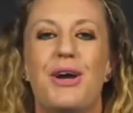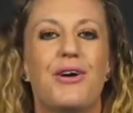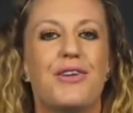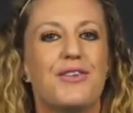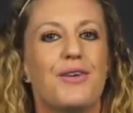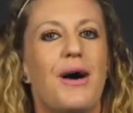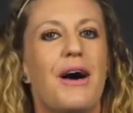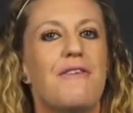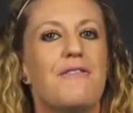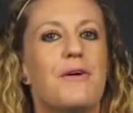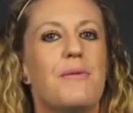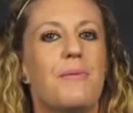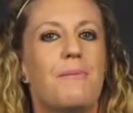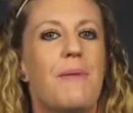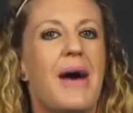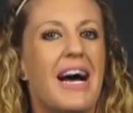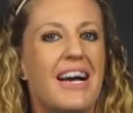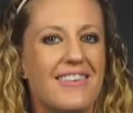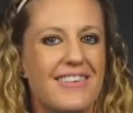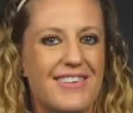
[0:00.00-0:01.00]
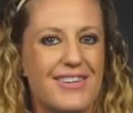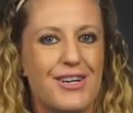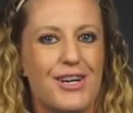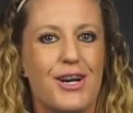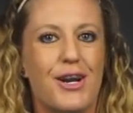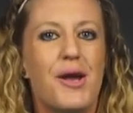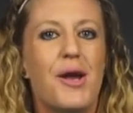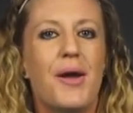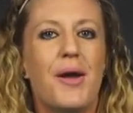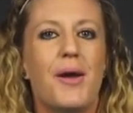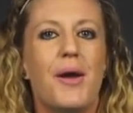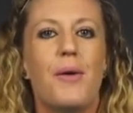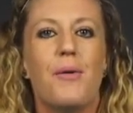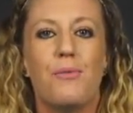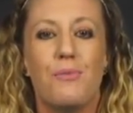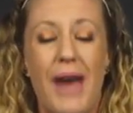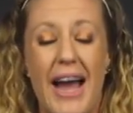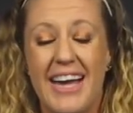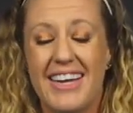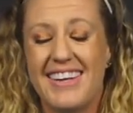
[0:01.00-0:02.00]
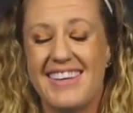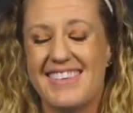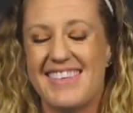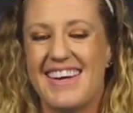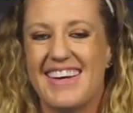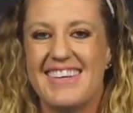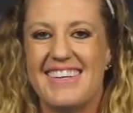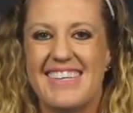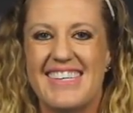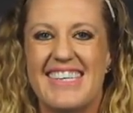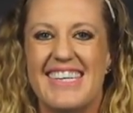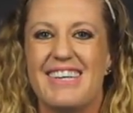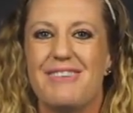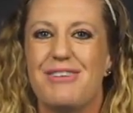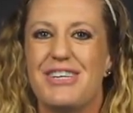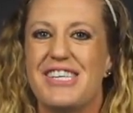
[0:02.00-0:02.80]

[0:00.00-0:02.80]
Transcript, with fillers: also have a master racket technician,